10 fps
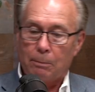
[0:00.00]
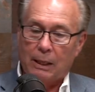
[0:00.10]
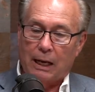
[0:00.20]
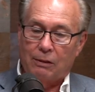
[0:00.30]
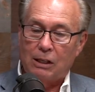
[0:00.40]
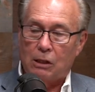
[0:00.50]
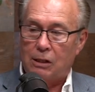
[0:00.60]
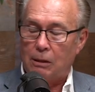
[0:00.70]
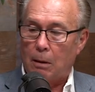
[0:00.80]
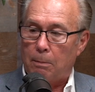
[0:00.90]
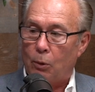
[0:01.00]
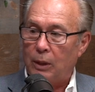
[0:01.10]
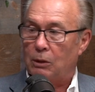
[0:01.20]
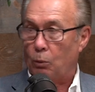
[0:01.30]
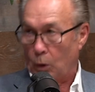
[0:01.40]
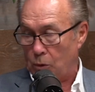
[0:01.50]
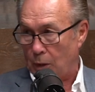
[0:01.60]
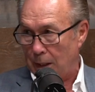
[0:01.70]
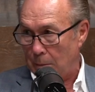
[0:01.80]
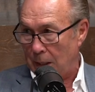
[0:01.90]
But I think that the, a point that we're
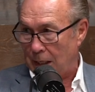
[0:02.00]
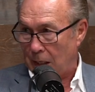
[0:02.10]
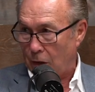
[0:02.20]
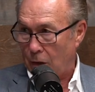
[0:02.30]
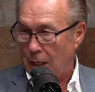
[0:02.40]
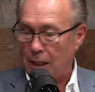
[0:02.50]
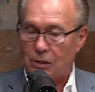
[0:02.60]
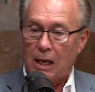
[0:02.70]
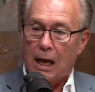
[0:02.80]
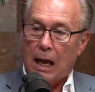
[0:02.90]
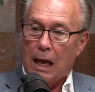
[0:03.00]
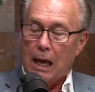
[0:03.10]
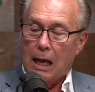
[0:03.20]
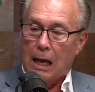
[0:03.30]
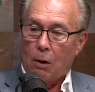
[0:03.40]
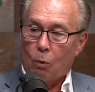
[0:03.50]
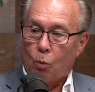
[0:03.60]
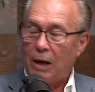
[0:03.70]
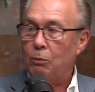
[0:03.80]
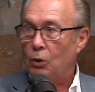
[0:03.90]
trying to make here is
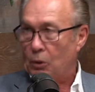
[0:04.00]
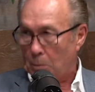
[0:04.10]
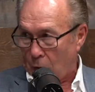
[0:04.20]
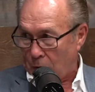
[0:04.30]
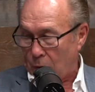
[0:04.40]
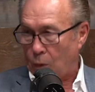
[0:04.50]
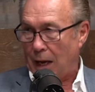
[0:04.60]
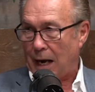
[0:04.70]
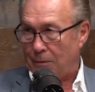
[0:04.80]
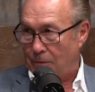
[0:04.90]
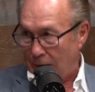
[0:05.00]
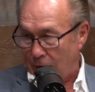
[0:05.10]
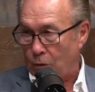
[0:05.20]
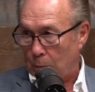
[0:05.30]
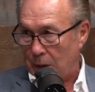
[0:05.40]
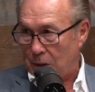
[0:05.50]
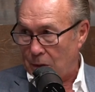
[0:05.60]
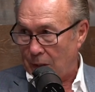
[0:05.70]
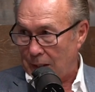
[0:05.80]
when will the market react favorably to